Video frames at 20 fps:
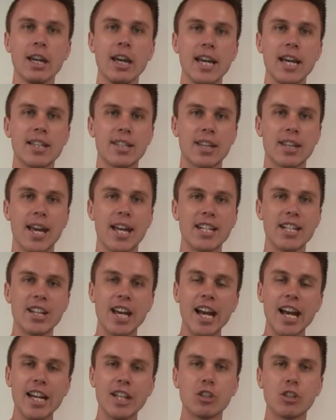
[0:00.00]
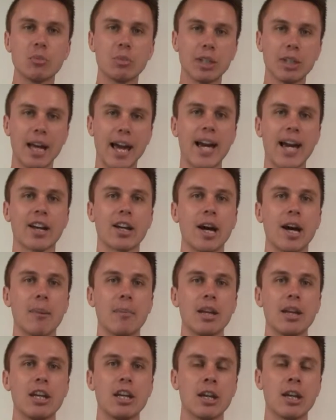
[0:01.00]
it's a tangible outcome
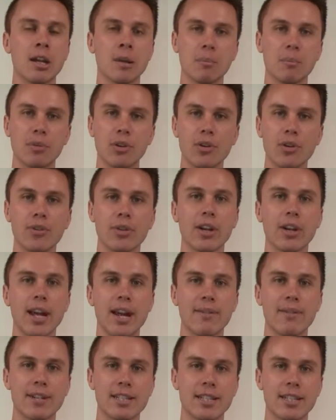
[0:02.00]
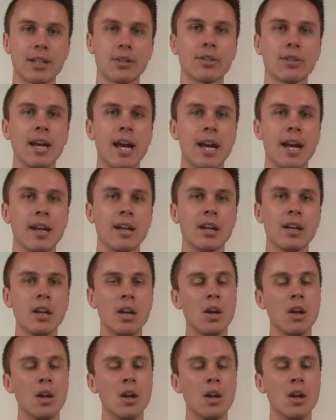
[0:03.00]
that you can improve on every single day.